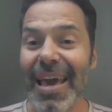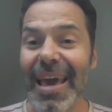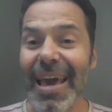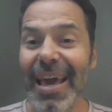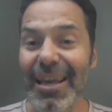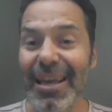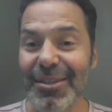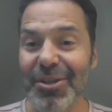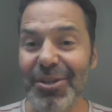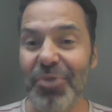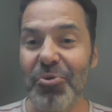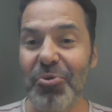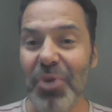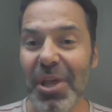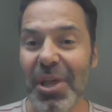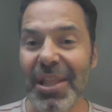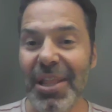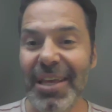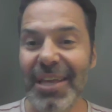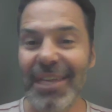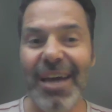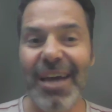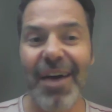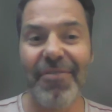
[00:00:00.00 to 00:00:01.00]
is a
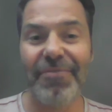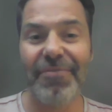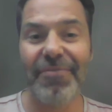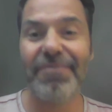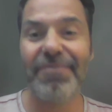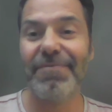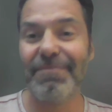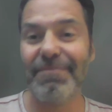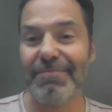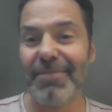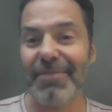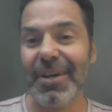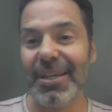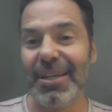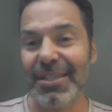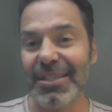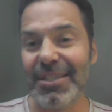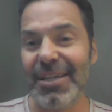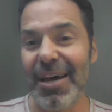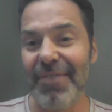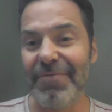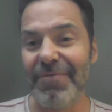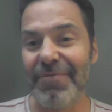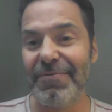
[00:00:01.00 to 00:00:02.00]
really tough
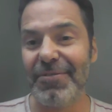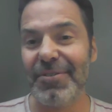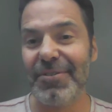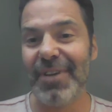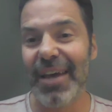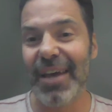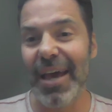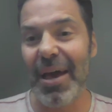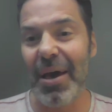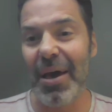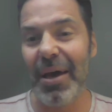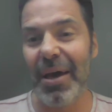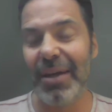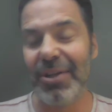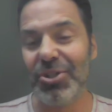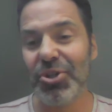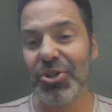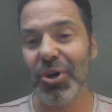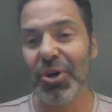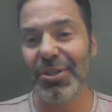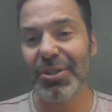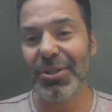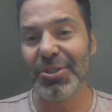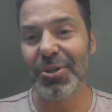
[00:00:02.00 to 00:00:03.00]

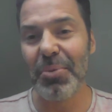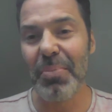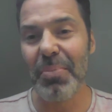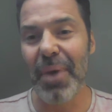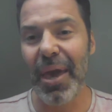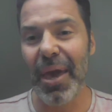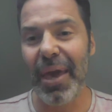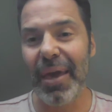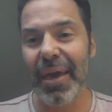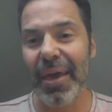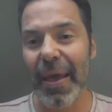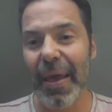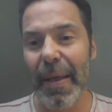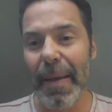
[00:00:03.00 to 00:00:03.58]
choice to make,